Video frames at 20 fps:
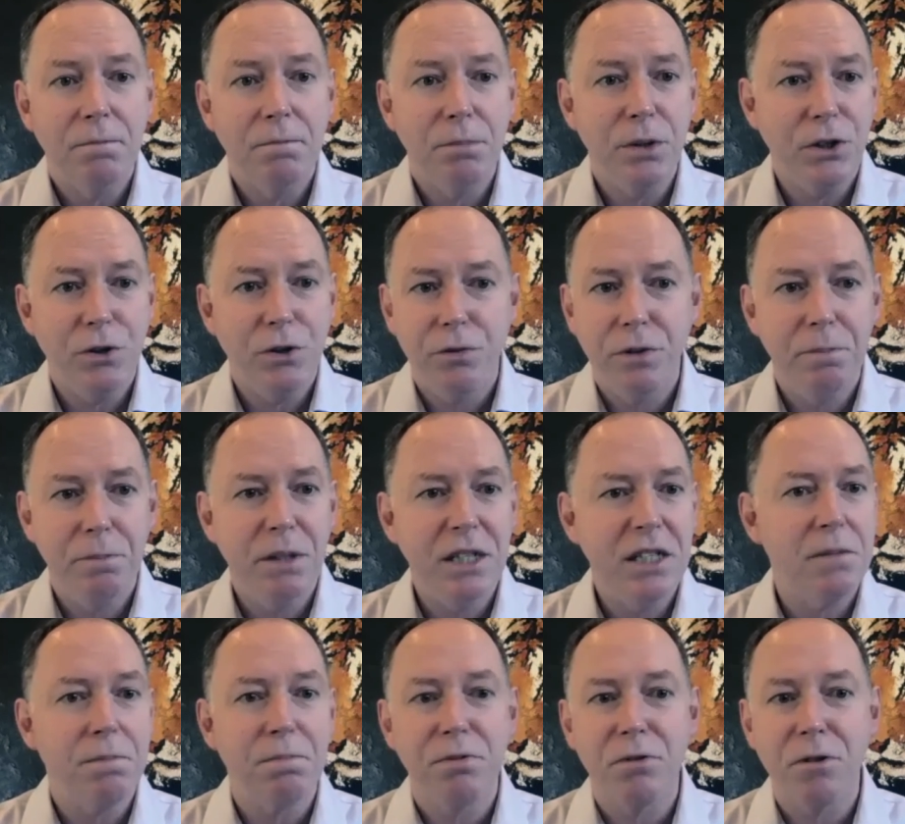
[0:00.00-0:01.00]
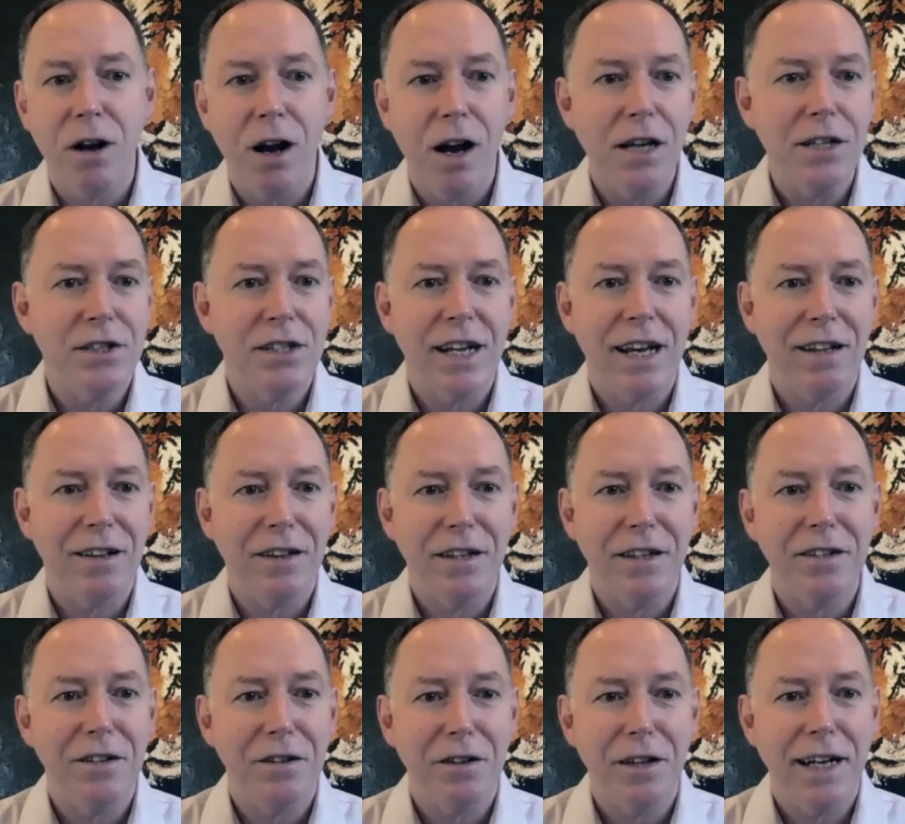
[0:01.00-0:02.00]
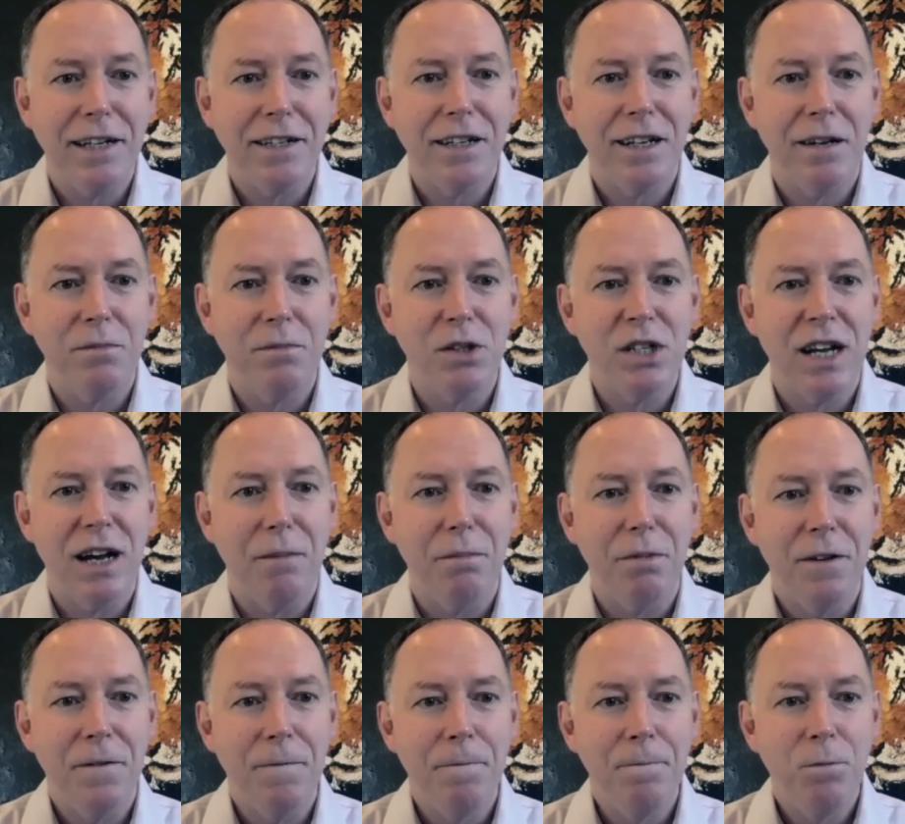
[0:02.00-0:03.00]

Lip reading: but you would be surprised how little that comes up.